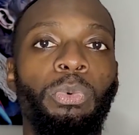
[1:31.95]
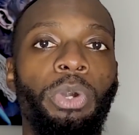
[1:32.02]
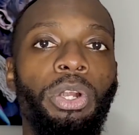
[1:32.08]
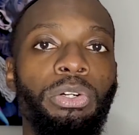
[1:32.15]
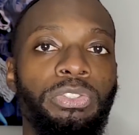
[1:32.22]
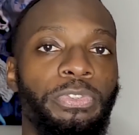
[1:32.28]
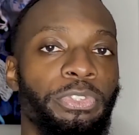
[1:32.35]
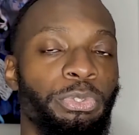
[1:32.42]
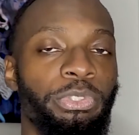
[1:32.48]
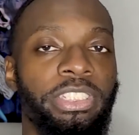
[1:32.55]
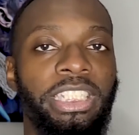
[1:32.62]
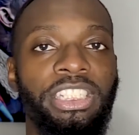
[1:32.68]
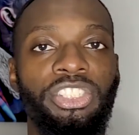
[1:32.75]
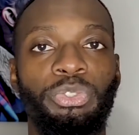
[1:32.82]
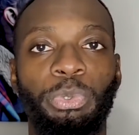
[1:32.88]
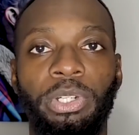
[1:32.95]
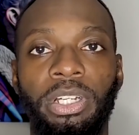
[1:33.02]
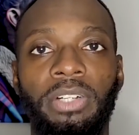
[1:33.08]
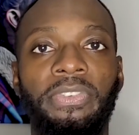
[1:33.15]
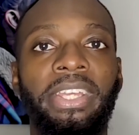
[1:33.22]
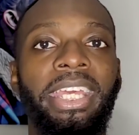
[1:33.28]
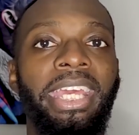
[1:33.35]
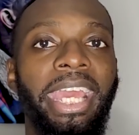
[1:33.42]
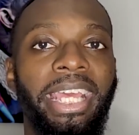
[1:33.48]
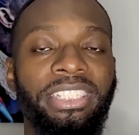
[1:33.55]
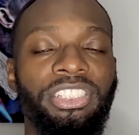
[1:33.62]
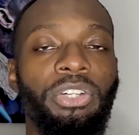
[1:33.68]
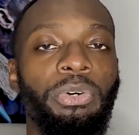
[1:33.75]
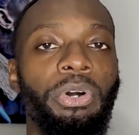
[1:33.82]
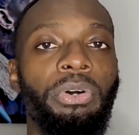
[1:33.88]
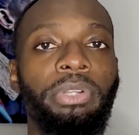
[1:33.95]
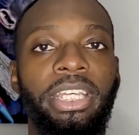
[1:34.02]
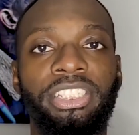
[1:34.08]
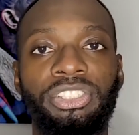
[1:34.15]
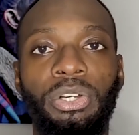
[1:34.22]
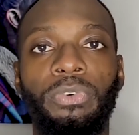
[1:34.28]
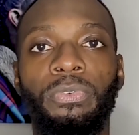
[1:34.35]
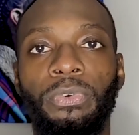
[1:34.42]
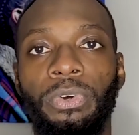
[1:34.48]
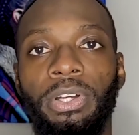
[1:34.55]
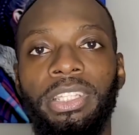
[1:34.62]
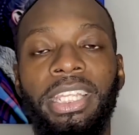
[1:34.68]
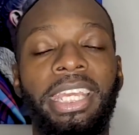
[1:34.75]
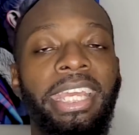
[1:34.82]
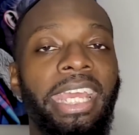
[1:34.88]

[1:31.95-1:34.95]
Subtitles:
rows for 3 sets of 12, and so on and so forth.